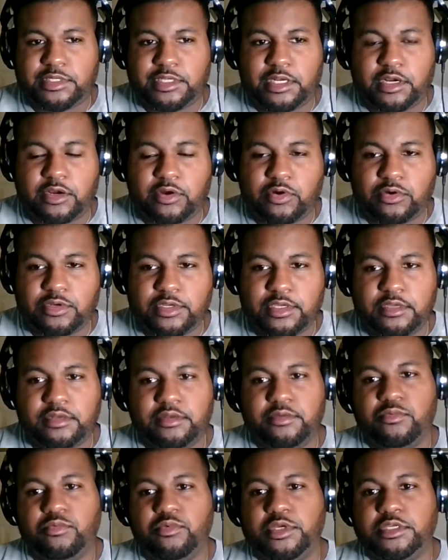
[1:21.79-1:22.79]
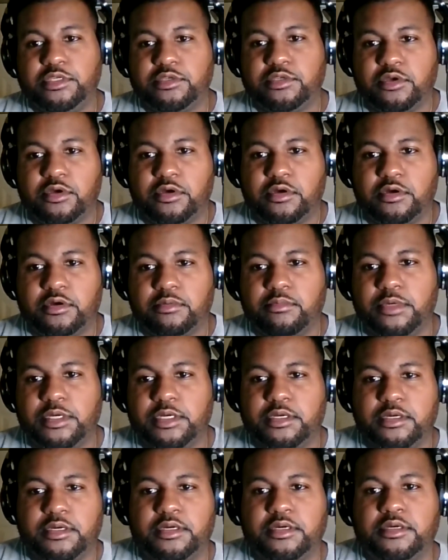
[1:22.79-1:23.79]
And I call it We Saw
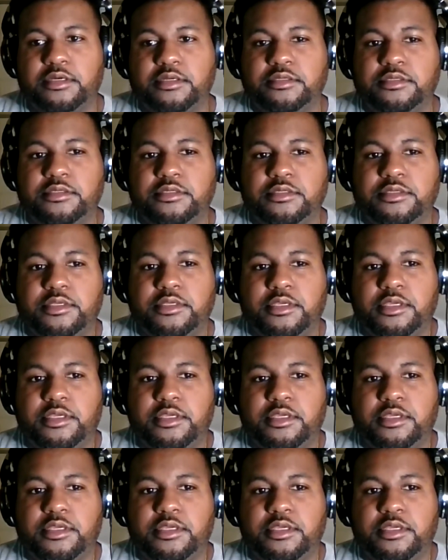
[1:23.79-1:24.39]
because